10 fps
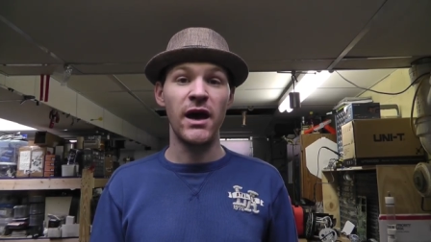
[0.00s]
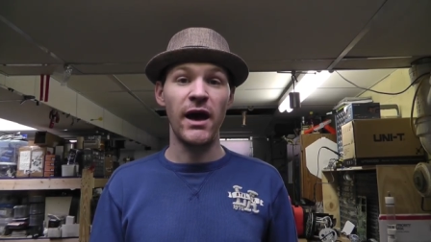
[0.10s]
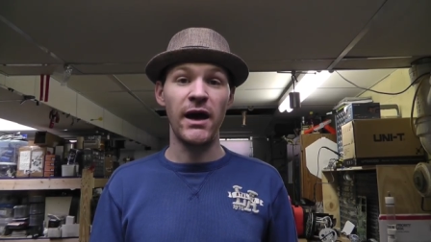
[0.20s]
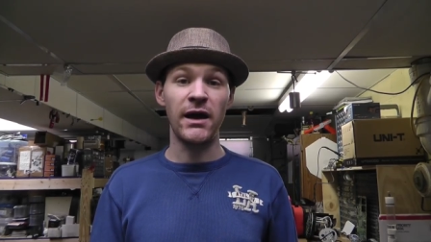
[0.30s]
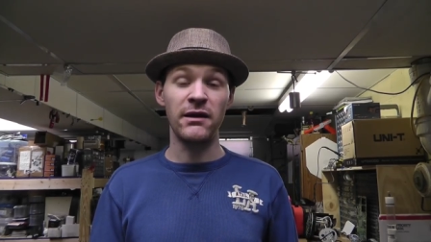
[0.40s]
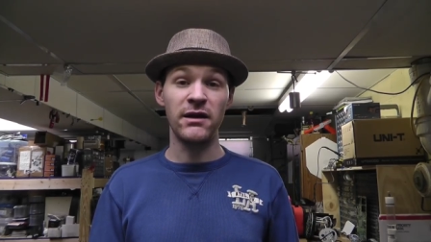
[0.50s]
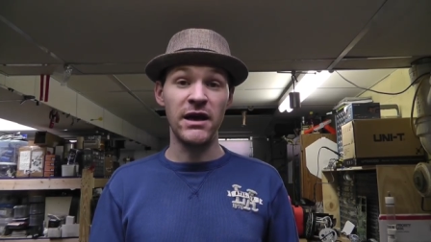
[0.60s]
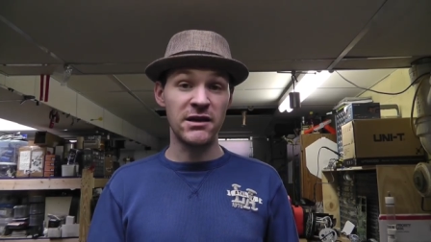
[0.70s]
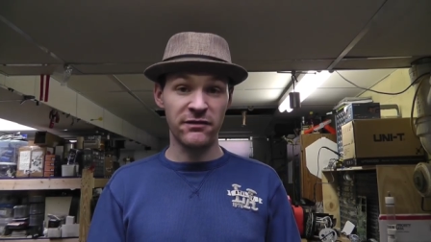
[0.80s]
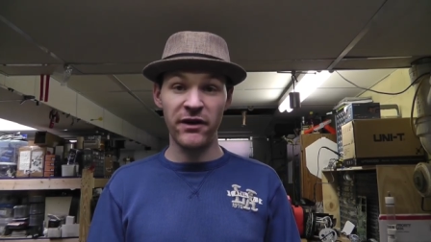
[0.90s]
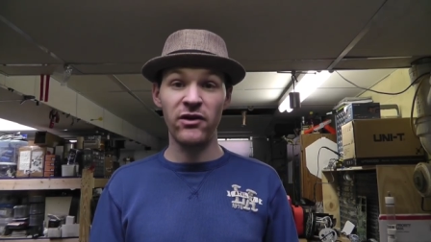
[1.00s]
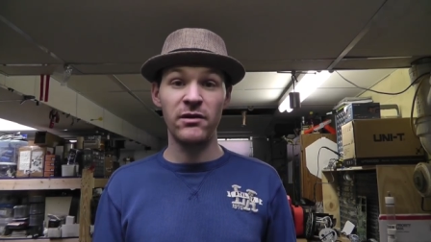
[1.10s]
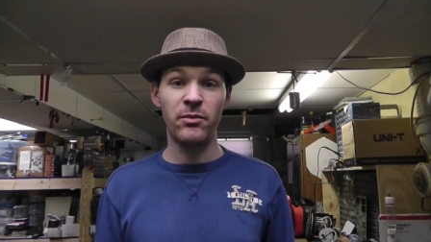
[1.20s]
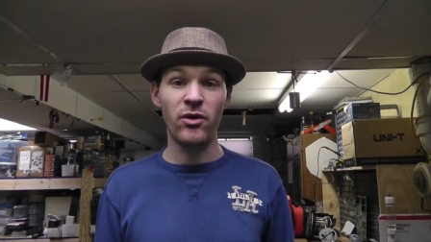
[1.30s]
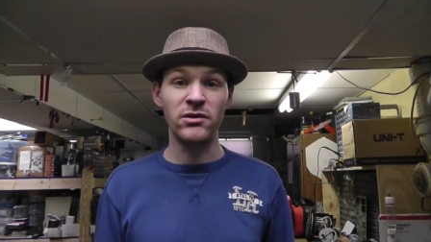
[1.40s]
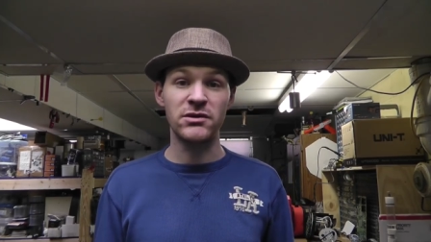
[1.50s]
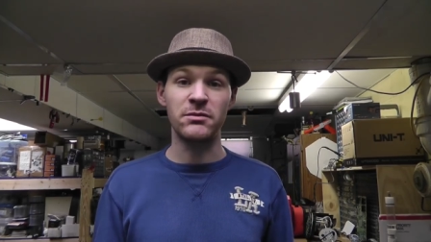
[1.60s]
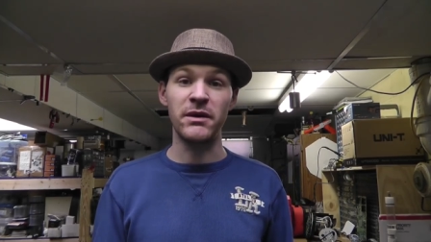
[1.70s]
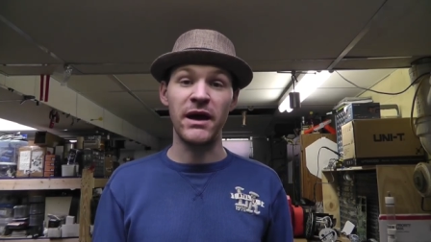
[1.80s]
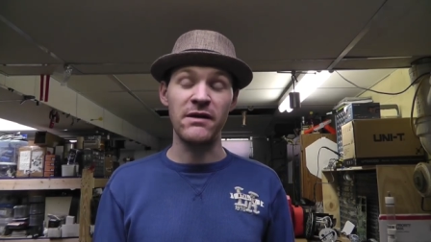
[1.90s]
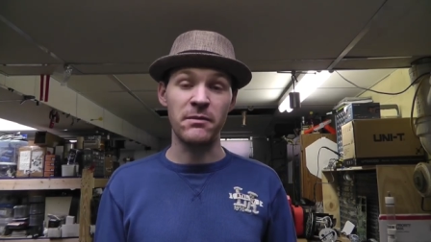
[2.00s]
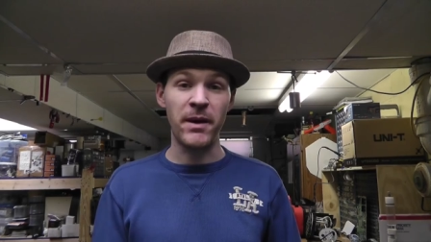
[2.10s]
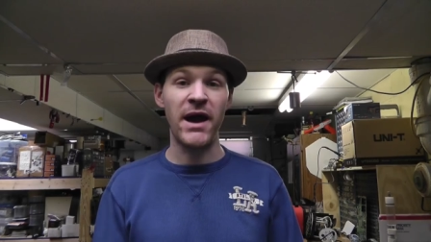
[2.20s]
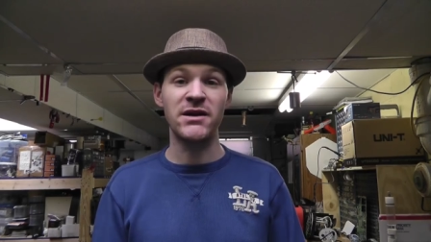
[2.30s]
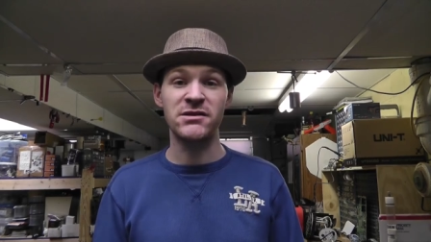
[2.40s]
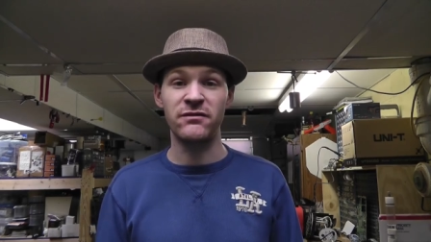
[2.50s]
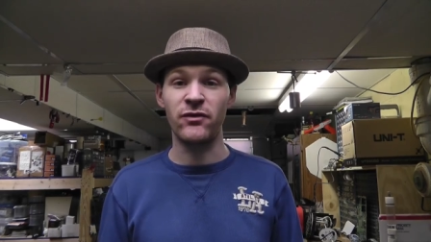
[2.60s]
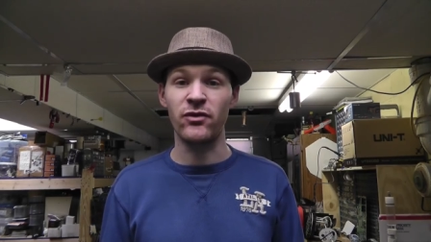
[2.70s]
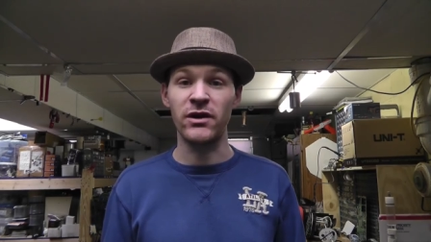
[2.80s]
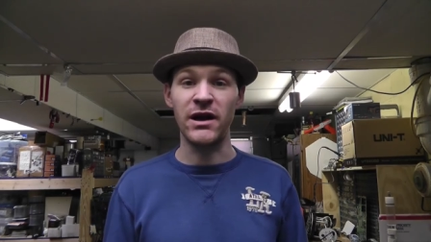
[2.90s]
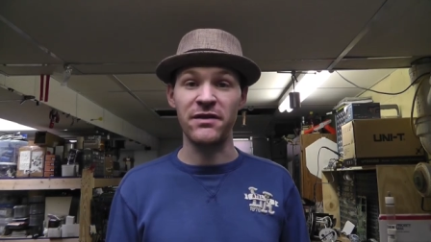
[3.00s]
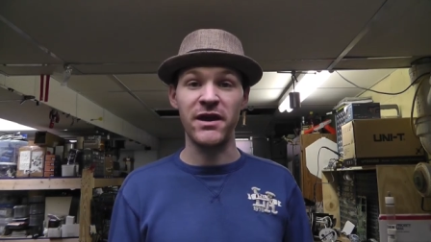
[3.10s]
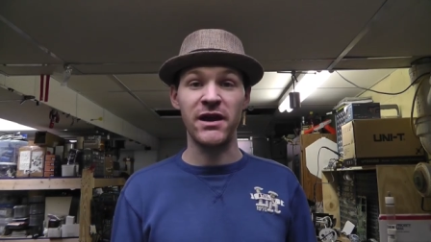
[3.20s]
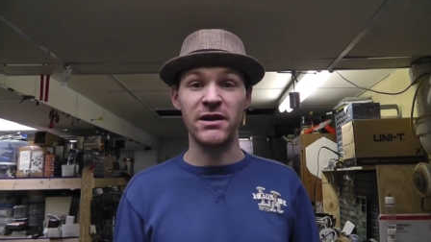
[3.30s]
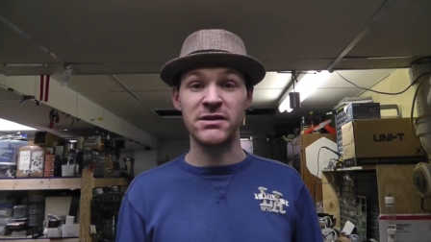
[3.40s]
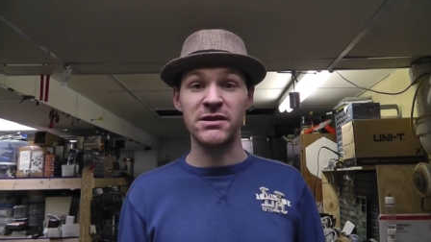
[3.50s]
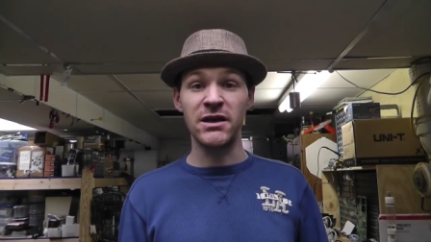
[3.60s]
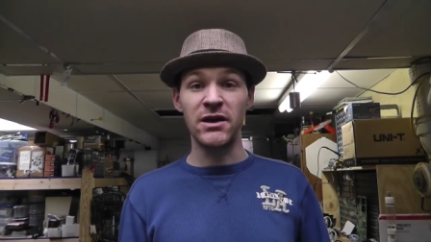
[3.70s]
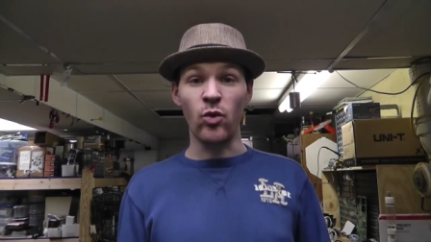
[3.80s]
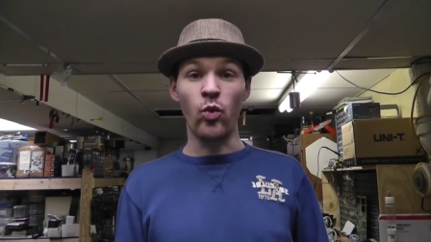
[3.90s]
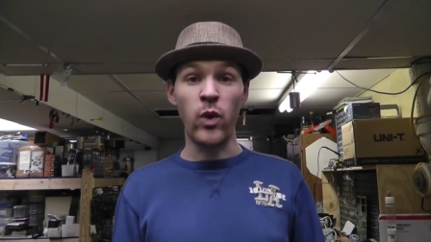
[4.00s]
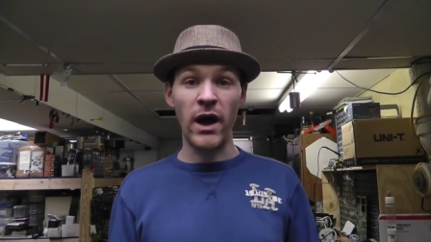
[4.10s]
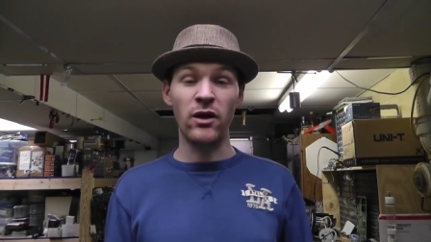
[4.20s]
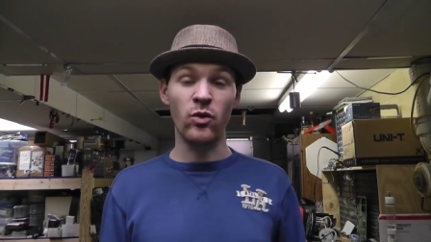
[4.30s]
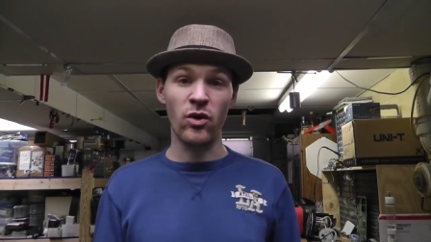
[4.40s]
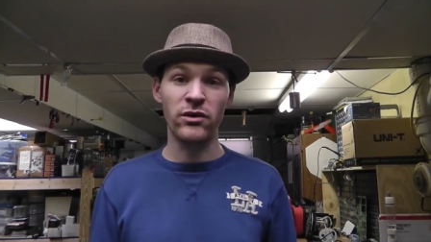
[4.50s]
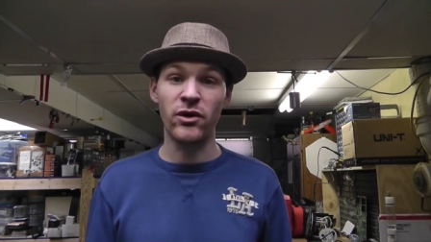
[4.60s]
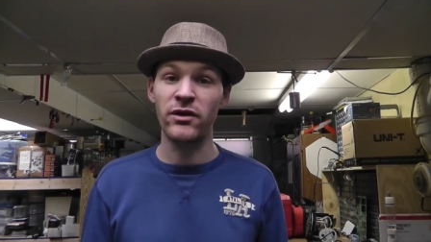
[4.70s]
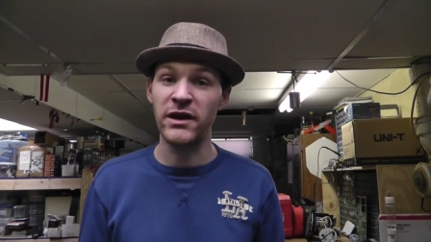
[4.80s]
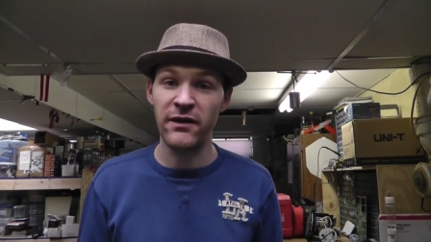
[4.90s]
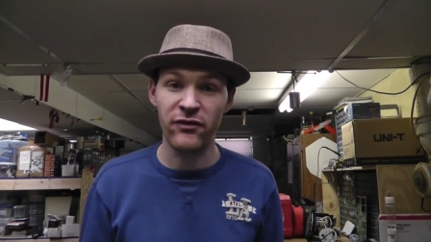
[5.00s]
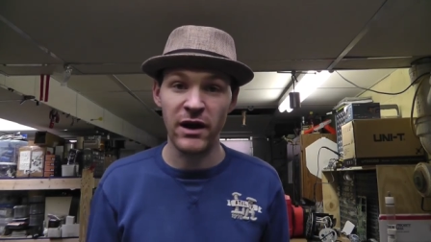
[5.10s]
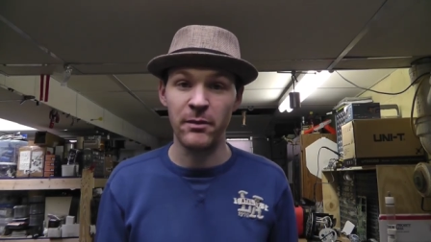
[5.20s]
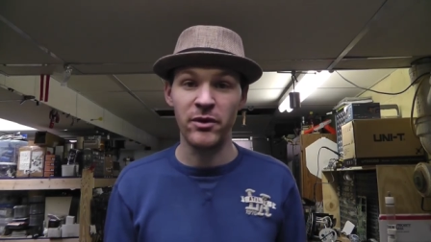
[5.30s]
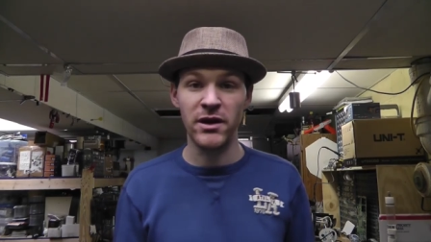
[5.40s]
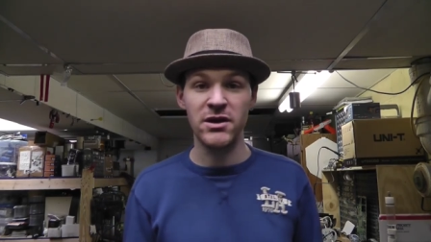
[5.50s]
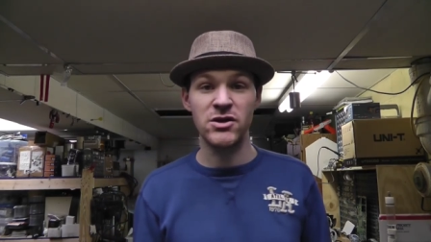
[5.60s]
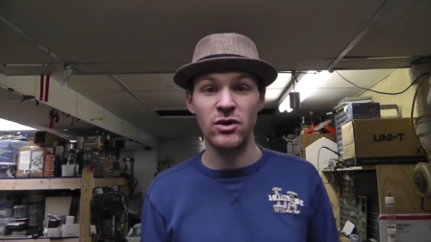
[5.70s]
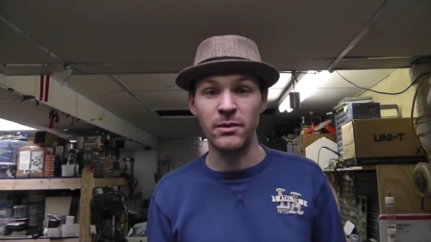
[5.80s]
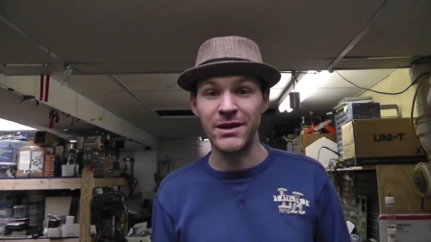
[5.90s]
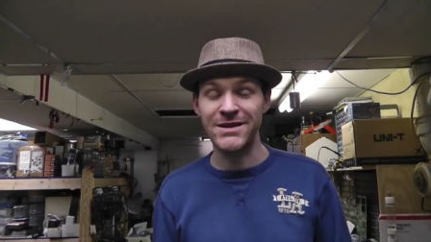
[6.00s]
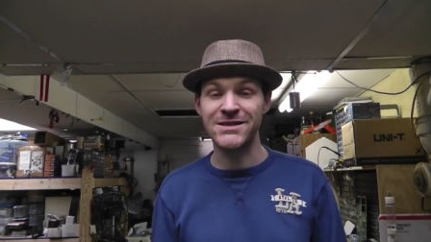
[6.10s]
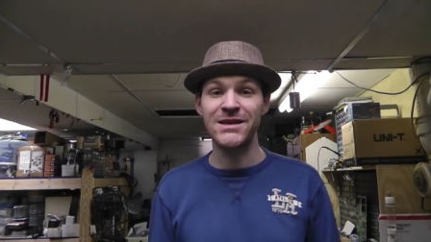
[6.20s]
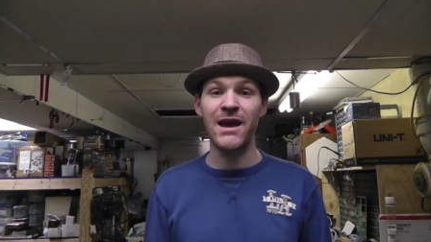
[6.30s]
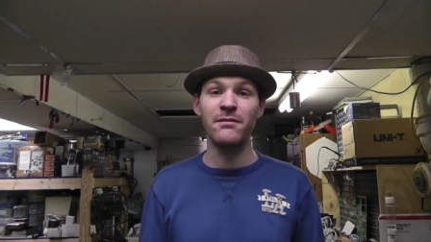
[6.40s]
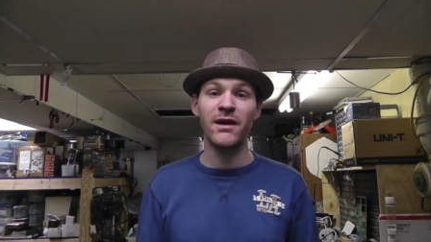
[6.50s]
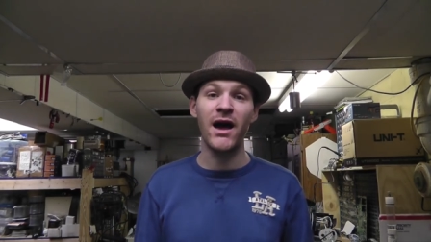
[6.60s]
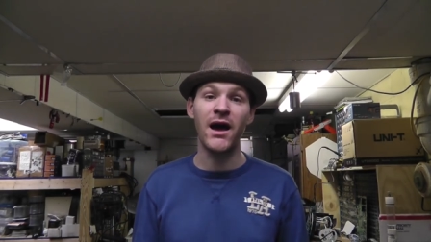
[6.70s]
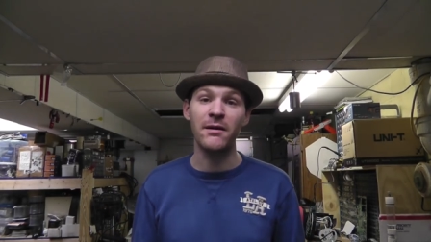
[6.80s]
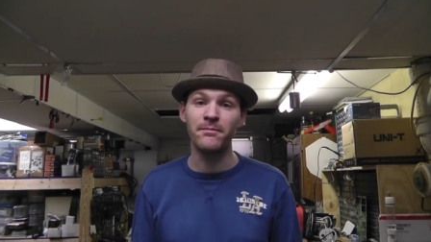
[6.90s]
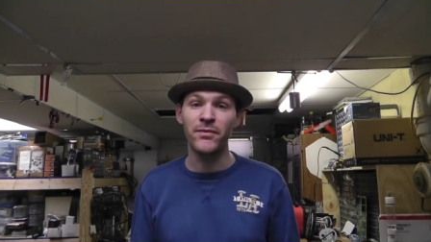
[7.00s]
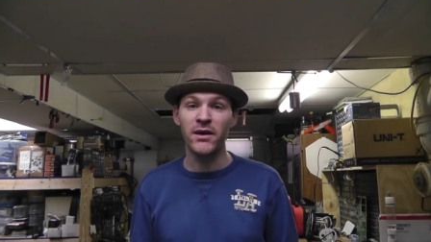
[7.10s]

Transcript: And it's very important to me. I have a passion for it, and I think it's well worth all the effort I put into it. But at the same time,